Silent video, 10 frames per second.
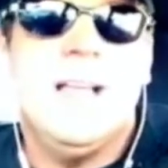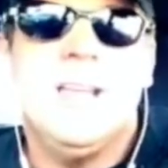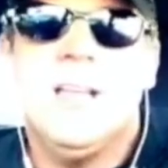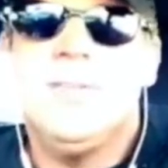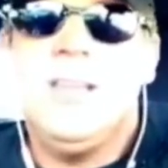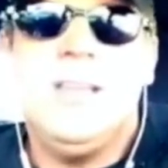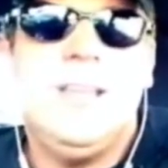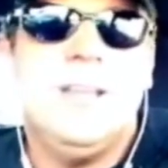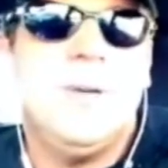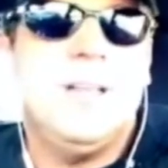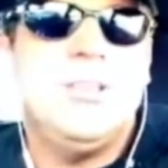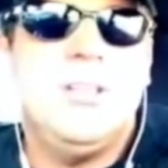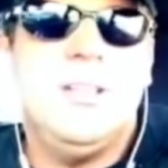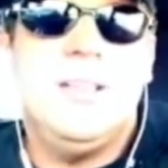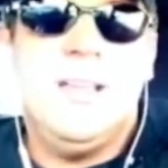I love kicking and
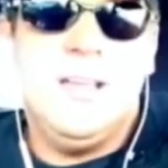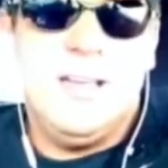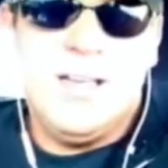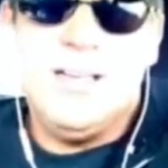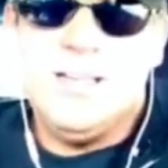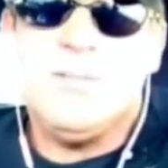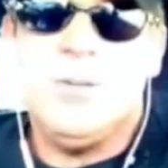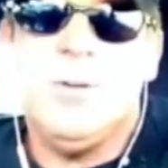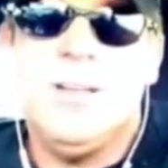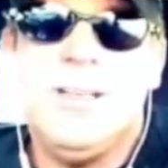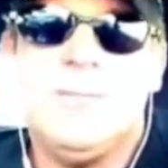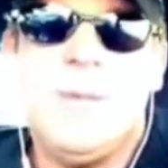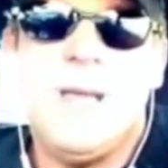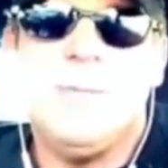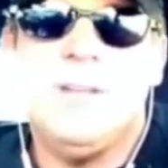punching, and I definitely want to get to
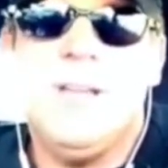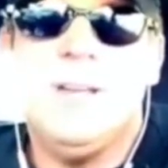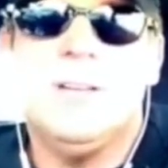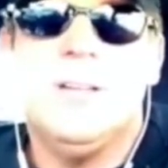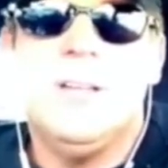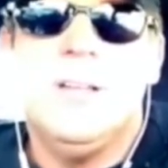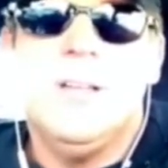Batman Vader.